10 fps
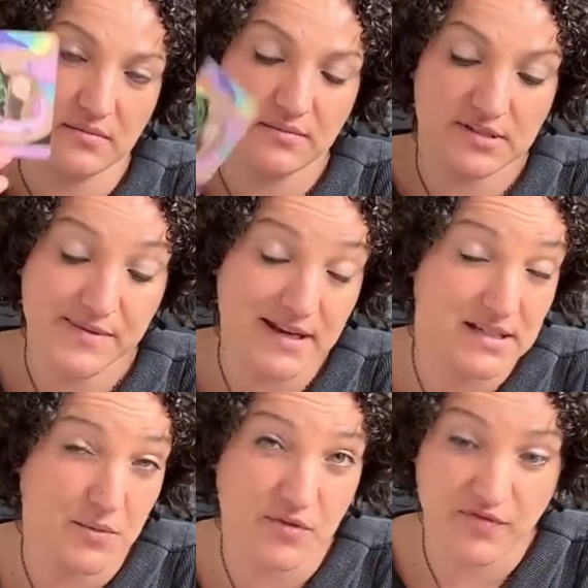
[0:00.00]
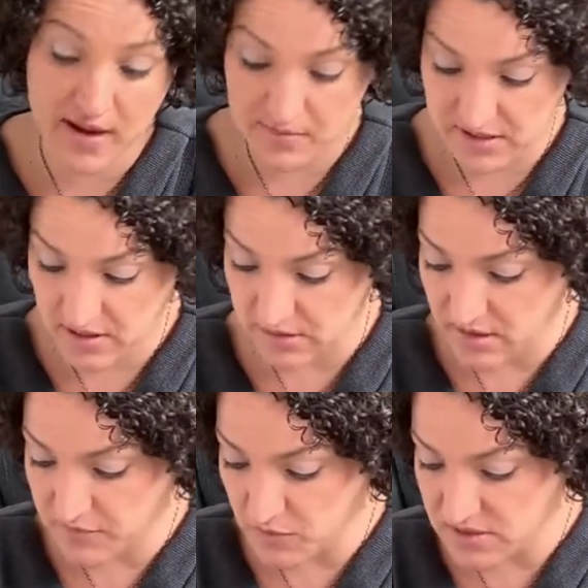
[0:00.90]
Spending time with family or
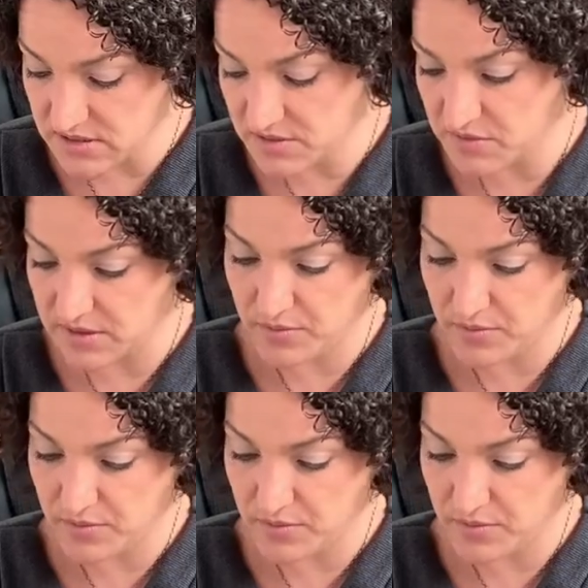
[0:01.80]
loved ones is really